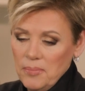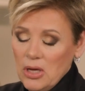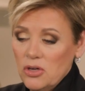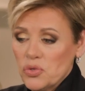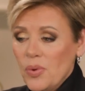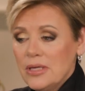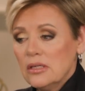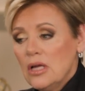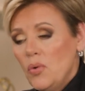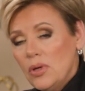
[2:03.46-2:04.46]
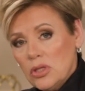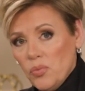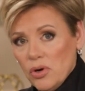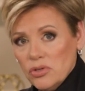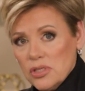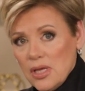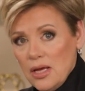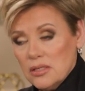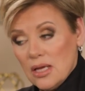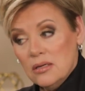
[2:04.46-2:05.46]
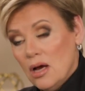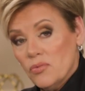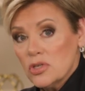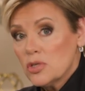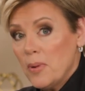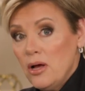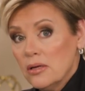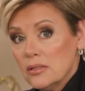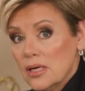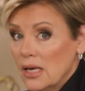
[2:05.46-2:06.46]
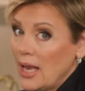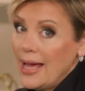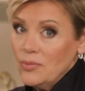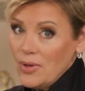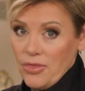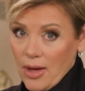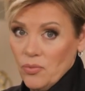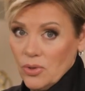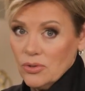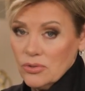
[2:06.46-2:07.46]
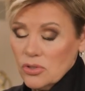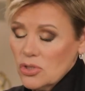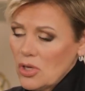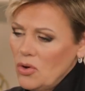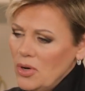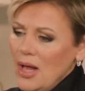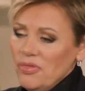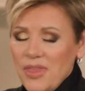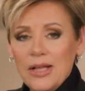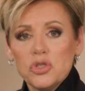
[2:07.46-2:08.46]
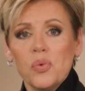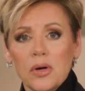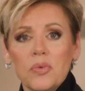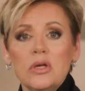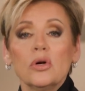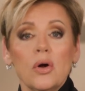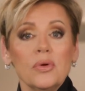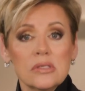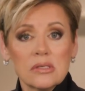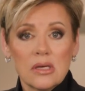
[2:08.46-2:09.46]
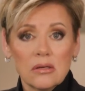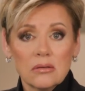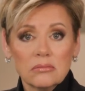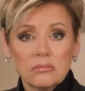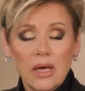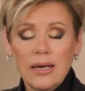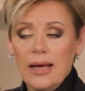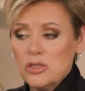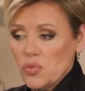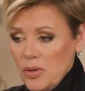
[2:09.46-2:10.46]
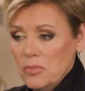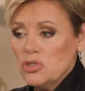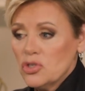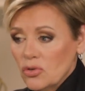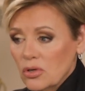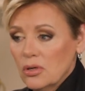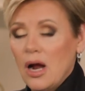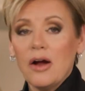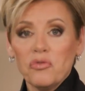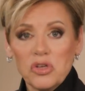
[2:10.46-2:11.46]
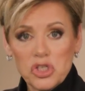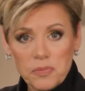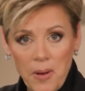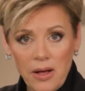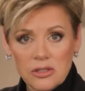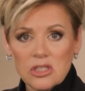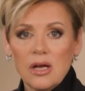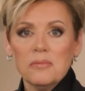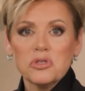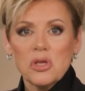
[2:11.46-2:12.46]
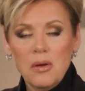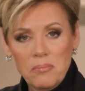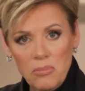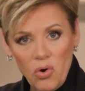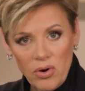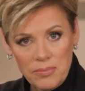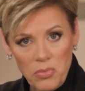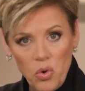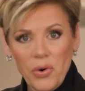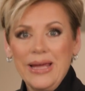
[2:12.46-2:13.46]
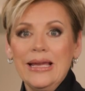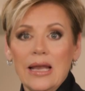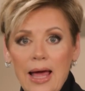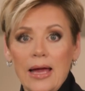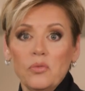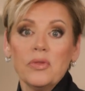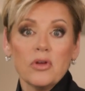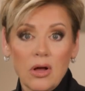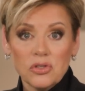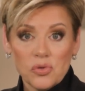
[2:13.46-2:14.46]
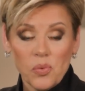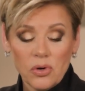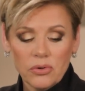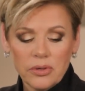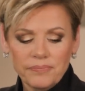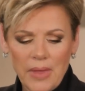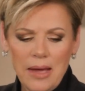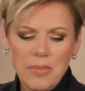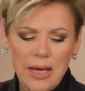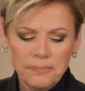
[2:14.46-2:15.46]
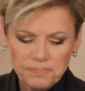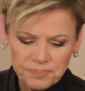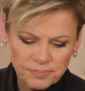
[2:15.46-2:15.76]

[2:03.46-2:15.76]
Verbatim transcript: because we can know what the word says and not respond in line with that word. So that's where we grow in skill. And as we mature, our response comes more and more in line with God's word. Amen.